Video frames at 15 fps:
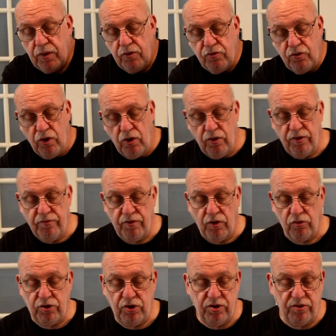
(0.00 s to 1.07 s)
So the
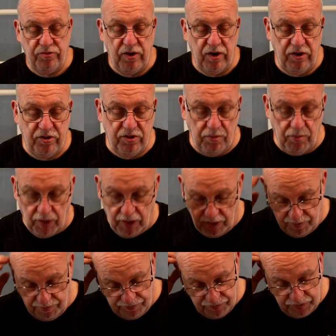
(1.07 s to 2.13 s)
voltage are very similar.
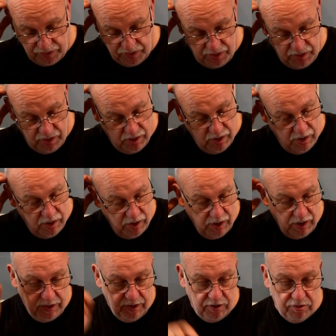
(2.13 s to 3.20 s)

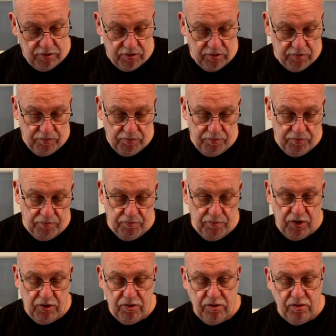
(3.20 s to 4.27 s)
And this
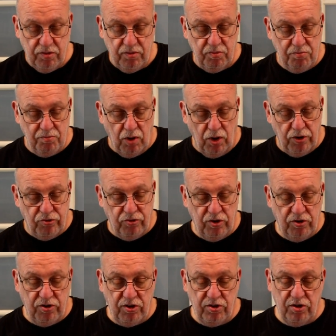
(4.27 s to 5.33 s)
monitoring
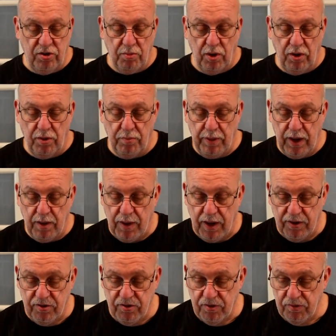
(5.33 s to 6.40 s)
system on the
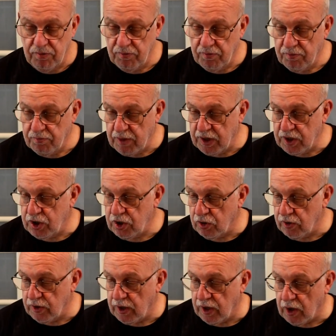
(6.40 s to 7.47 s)
BMS makes
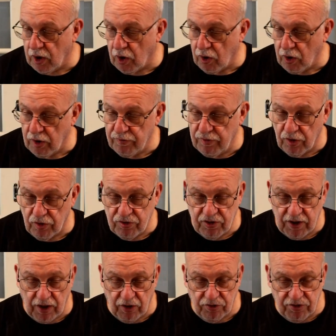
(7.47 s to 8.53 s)
sure that all of those
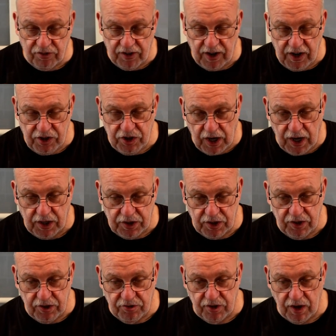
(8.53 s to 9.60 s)
cells stay charged
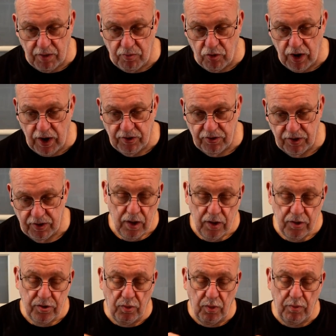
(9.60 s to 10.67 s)
at the same rate.
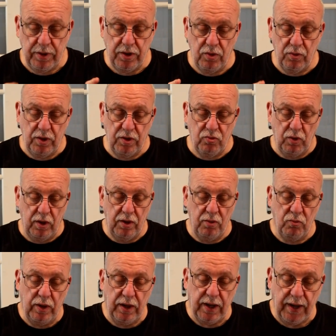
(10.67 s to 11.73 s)
So what we do is
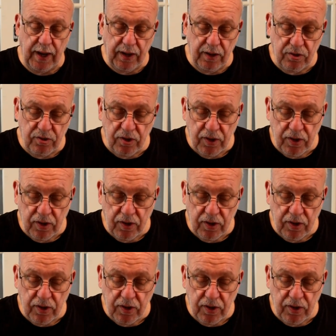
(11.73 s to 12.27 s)
we connect